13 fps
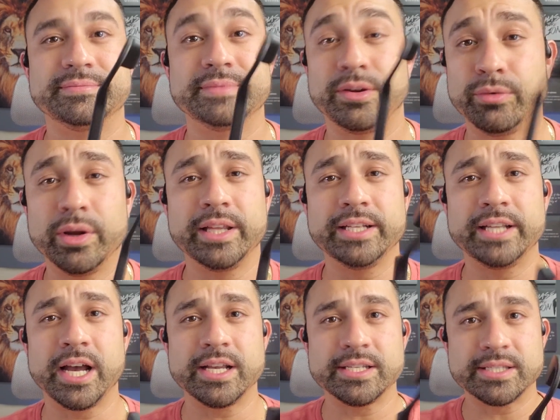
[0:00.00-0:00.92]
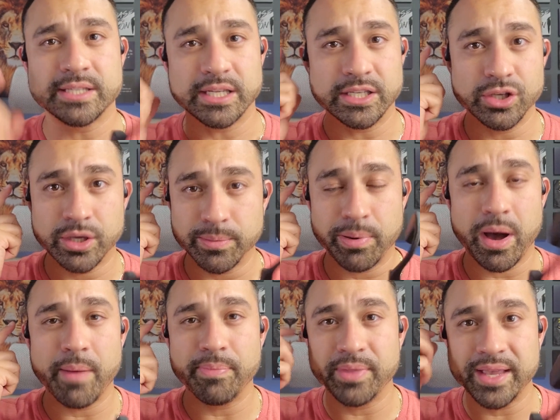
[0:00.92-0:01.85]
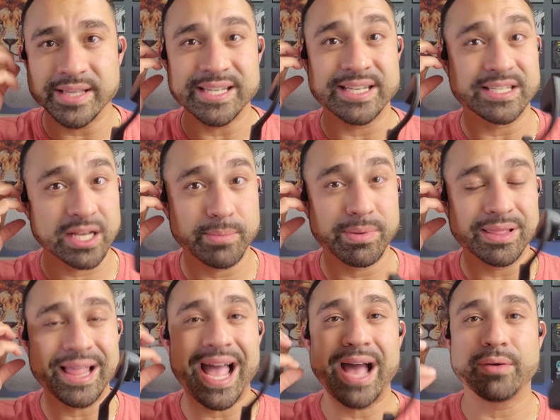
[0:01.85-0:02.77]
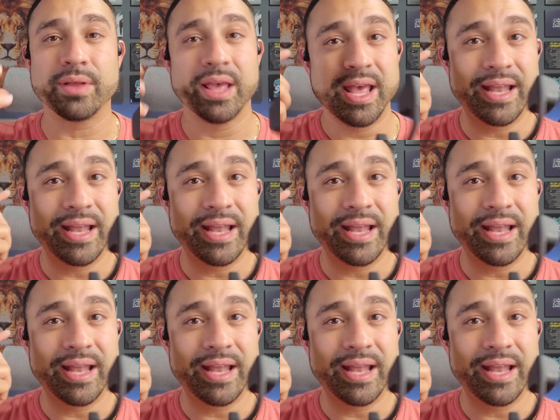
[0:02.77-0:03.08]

It really does. You can pump this and it's gonna be loud.